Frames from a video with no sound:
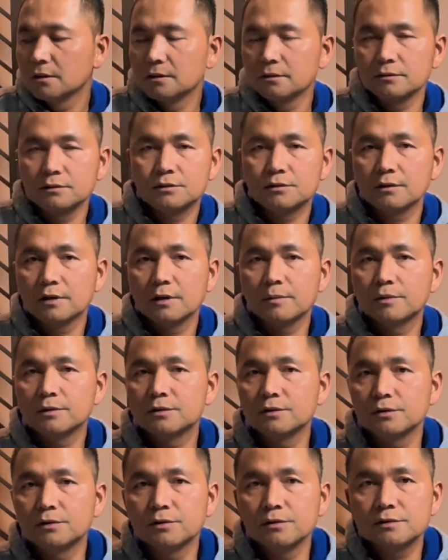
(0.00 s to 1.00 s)
you should be able
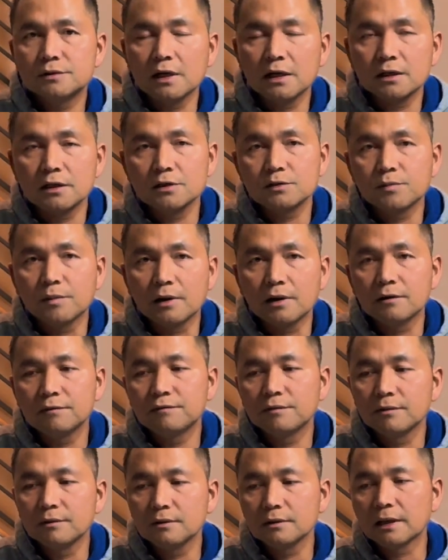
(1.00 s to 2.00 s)
to use that as well
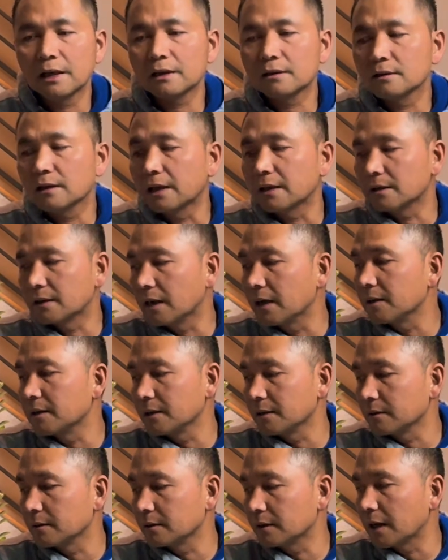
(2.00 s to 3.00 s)
for like
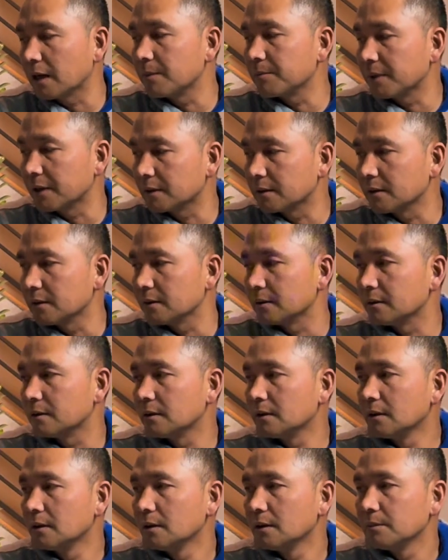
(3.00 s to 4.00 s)
gaming there.
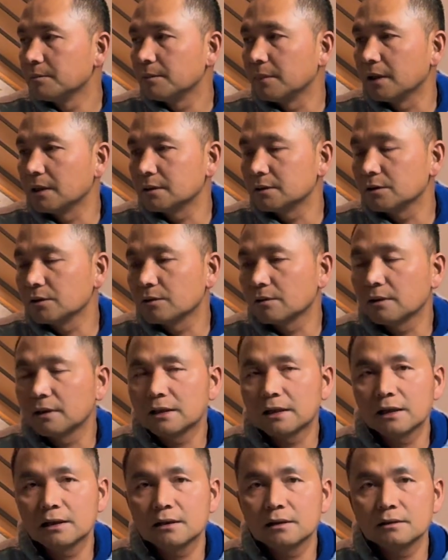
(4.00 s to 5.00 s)
But I
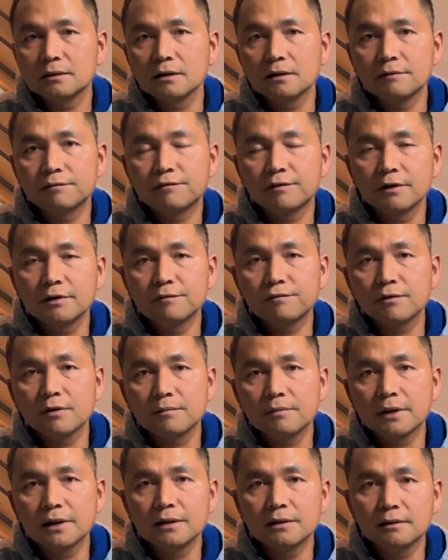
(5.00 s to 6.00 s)
got it free
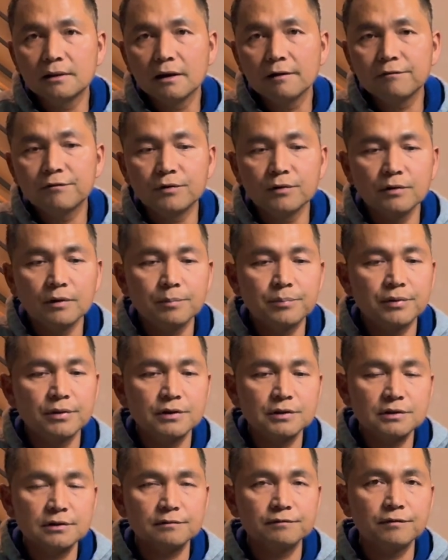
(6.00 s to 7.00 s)
from my nephew. I
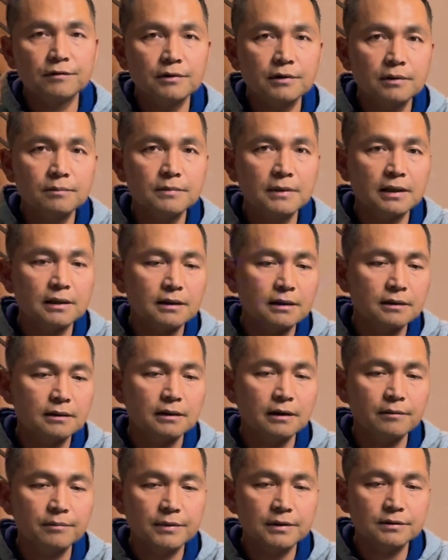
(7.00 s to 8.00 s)
appreciate for him that he
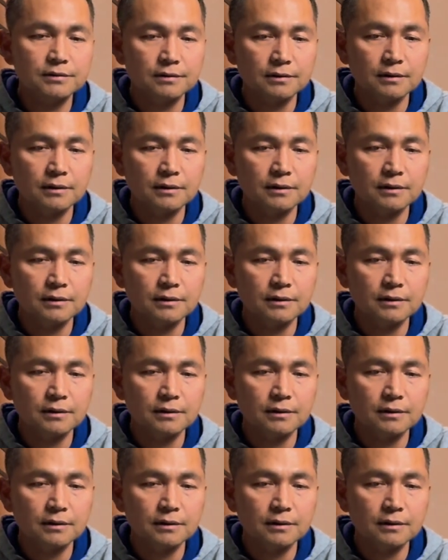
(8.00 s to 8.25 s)
giving